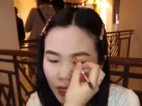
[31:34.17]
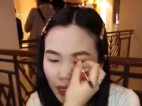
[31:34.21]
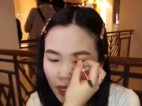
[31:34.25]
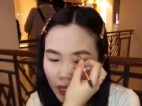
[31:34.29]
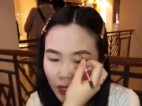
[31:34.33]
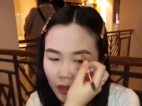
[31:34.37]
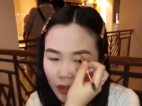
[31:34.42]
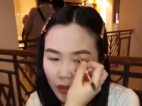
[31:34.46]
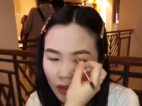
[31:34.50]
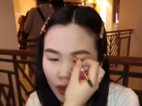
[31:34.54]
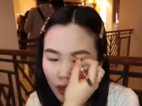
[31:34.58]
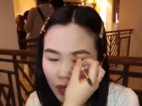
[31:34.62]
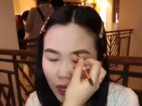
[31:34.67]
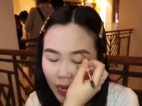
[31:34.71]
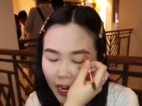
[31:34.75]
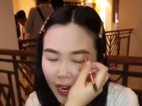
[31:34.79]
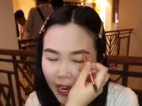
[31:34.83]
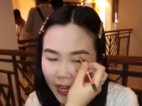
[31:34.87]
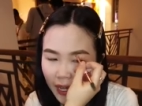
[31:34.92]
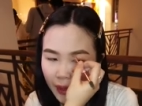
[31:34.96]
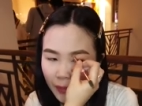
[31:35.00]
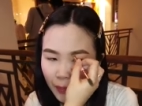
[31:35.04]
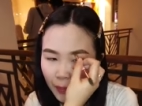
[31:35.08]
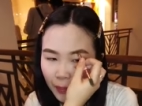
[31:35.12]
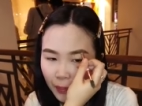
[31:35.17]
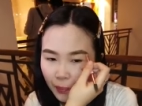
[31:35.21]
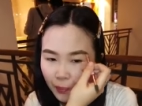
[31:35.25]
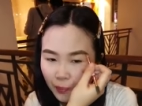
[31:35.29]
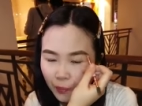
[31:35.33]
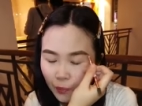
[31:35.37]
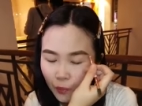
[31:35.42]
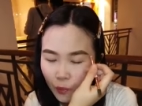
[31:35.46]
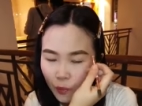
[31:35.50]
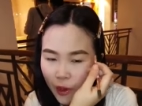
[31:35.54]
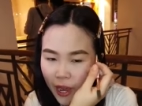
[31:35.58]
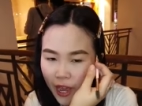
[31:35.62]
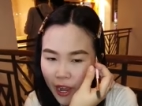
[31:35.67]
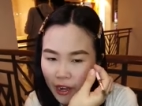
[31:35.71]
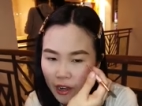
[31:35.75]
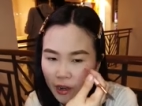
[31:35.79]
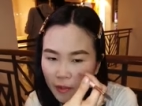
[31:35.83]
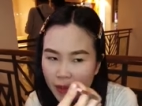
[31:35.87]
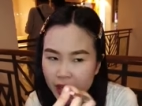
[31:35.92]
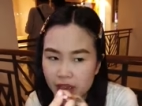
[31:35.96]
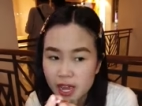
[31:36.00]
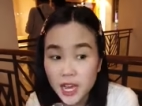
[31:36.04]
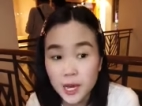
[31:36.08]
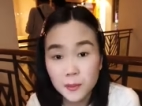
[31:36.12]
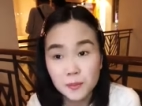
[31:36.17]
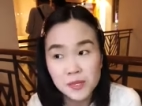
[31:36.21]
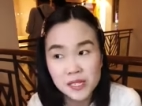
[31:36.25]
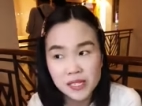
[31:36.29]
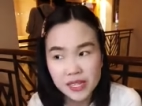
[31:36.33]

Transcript: you know, I wear makeup